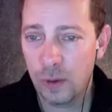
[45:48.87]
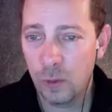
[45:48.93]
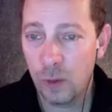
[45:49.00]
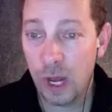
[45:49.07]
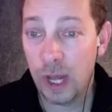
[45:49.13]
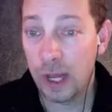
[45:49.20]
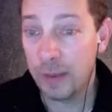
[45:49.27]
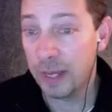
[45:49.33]

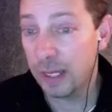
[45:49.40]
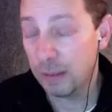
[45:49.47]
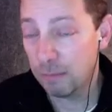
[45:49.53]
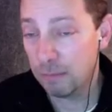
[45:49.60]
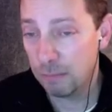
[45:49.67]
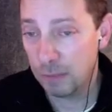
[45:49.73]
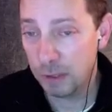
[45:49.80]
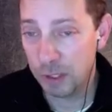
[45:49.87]
Well, I
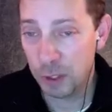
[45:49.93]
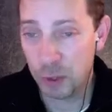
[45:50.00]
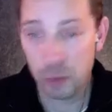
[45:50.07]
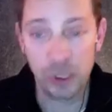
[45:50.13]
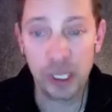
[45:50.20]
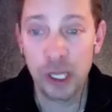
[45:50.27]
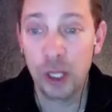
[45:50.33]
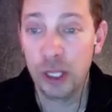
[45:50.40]
mean, there's
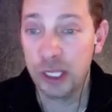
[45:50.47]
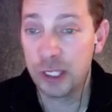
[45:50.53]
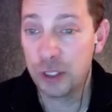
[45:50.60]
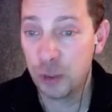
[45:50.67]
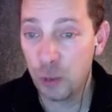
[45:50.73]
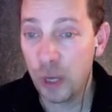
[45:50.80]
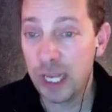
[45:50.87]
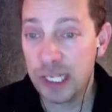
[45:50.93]
really only
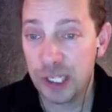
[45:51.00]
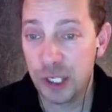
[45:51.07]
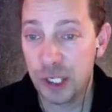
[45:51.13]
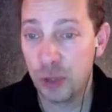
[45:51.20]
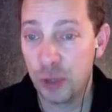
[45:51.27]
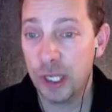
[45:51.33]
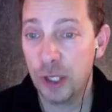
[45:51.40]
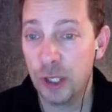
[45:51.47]
two ways to
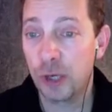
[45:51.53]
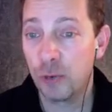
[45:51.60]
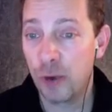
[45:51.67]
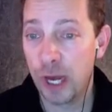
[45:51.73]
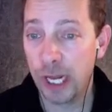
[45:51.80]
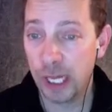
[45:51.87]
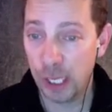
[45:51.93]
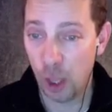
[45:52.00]
do it. You can
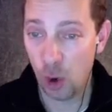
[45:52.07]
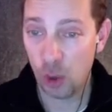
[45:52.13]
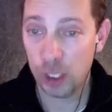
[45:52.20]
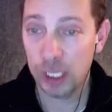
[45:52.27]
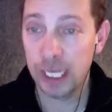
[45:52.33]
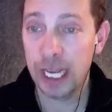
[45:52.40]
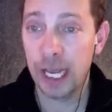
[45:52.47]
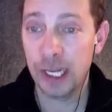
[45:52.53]
run it
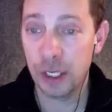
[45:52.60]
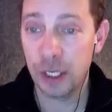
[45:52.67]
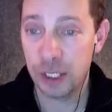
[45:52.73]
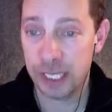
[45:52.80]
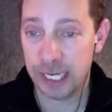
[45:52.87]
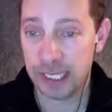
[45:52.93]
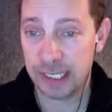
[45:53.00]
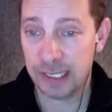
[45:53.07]
locally on your
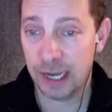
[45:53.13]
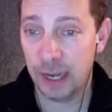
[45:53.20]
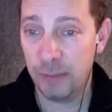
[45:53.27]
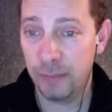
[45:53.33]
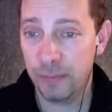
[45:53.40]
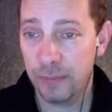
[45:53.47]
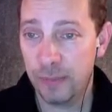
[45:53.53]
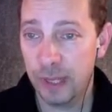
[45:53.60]

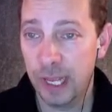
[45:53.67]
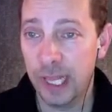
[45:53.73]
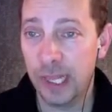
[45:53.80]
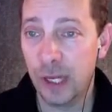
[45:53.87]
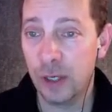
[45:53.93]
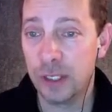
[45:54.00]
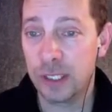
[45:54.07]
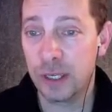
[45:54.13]
desktop, and
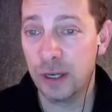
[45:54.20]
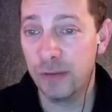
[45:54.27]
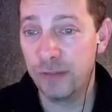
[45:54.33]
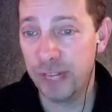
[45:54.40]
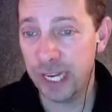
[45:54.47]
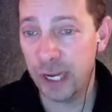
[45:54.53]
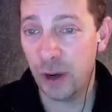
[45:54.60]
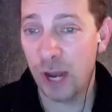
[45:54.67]
there's a
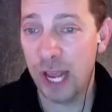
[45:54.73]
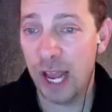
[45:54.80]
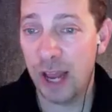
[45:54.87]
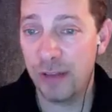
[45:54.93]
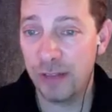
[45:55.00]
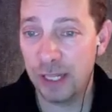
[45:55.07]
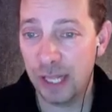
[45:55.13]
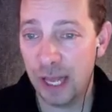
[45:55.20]
video I
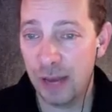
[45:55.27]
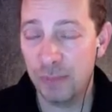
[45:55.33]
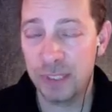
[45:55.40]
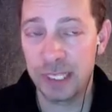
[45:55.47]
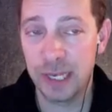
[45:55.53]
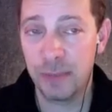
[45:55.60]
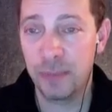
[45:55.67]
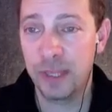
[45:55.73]
have at
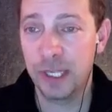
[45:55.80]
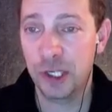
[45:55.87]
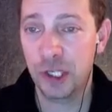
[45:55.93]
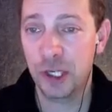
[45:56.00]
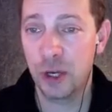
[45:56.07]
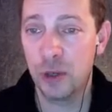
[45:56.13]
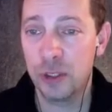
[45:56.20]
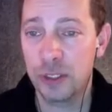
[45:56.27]
LabZip that
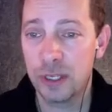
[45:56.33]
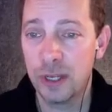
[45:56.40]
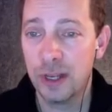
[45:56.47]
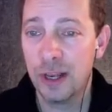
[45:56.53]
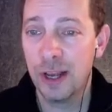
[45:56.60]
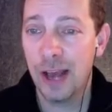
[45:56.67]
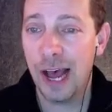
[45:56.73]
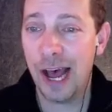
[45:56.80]
shows
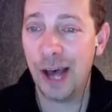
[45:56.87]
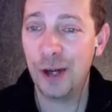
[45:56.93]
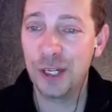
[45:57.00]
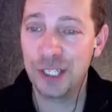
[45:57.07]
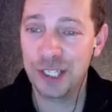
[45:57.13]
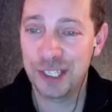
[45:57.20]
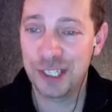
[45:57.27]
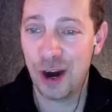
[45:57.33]
how
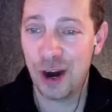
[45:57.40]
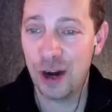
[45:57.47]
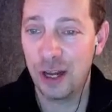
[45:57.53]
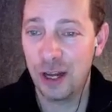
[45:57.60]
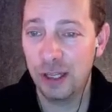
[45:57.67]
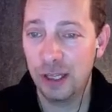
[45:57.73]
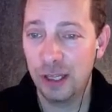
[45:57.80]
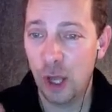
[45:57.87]
to start
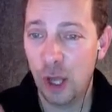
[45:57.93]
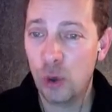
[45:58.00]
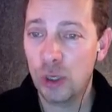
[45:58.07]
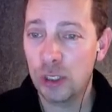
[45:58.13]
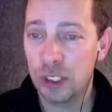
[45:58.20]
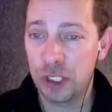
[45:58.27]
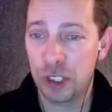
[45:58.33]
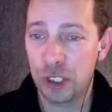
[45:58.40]
a
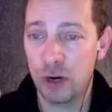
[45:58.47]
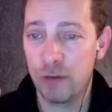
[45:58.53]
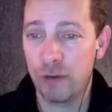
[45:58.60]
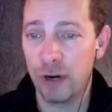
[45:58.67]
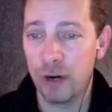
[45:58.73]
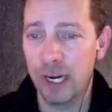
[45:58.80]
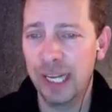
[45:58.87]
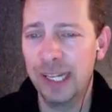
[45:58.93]
local
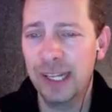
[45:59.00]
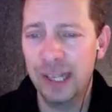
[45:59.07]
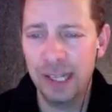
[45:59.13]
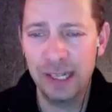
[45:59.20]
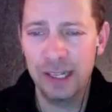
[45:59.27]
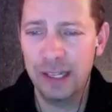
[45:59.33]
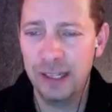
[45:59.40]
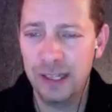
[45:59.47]
server.
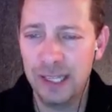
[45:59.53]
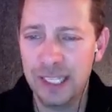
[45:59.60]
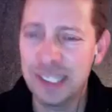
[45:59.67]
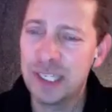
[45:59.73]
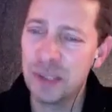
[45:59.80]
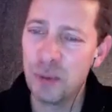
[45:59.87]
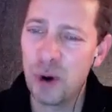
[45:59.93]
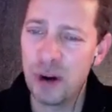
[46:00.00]
And
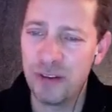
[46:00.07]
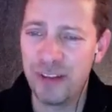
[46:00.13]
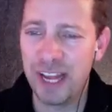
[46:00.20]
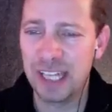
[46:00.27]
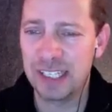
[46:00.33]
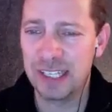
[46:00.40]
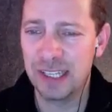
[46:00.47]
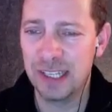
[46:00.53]
this is more
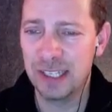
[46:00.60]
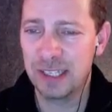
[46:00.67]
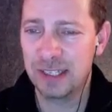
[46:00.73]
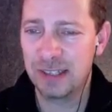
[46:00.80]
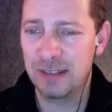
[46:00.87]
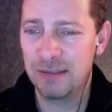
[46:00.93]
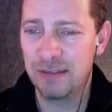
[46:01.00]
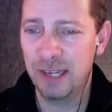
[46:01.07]
advanced than
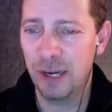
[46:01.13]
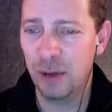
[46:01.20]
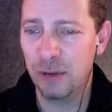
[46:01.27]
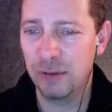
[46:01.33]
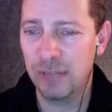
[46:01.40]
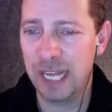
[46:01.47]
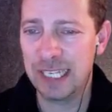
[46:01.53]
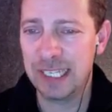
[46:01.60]
this,
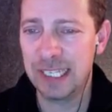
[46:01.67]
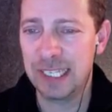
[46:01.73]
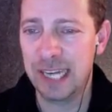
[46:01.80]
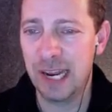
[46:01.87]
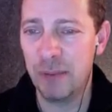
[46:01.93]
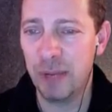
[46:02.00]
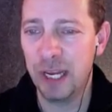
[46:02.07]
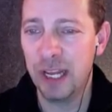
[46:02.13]
lesson
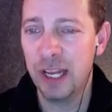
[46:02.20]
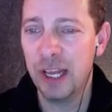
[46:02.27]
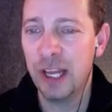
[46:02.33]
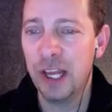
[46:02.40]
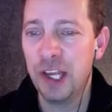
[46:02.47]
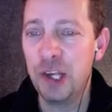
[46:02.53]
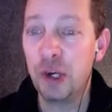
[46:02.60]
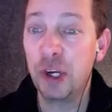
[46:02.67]
today, but
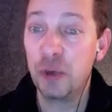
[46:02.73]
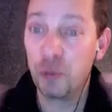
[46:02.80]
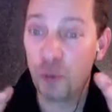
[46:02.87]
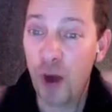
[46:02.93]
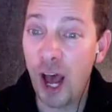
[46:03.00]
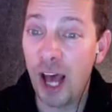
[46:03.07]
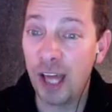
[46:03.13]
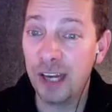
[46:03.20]
you could
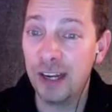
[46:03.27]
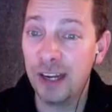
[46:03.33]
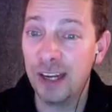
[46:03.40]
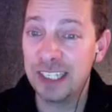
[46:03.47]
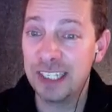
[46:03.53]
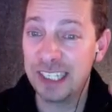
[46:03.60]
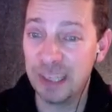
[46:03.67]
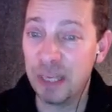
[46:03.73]
run
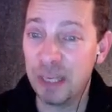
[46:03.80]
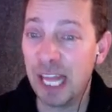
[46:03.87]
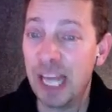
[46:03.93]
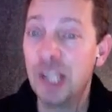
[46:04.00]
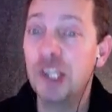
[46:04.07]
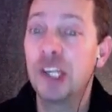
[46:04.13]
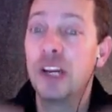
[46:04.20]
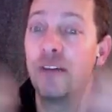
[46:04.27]
a
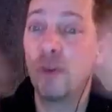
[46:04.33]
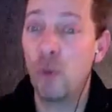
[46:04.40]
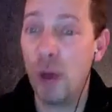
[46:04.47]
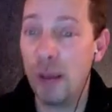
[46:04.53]
simulation of a